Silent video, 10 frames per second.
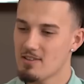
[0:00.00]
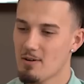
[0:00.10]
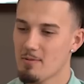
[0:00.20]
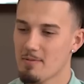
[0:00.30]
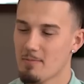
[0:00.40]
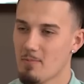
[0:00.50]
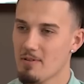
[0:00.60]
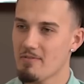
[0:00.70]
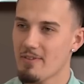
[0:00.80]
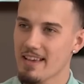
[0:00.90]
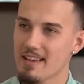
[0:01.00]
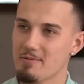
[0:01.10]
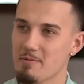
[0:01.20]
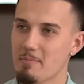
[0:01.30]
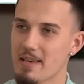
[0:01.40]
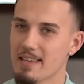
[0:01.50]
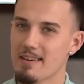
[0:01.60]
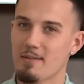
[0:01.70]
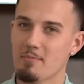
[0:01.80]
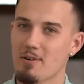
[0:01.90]
So one thing is with
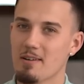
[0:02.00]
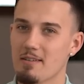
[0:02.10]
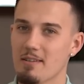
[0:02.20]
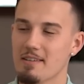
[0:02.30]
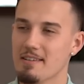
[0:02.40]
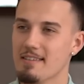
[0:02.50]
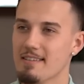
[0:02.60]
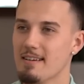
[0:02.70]
me, I'm kind of like,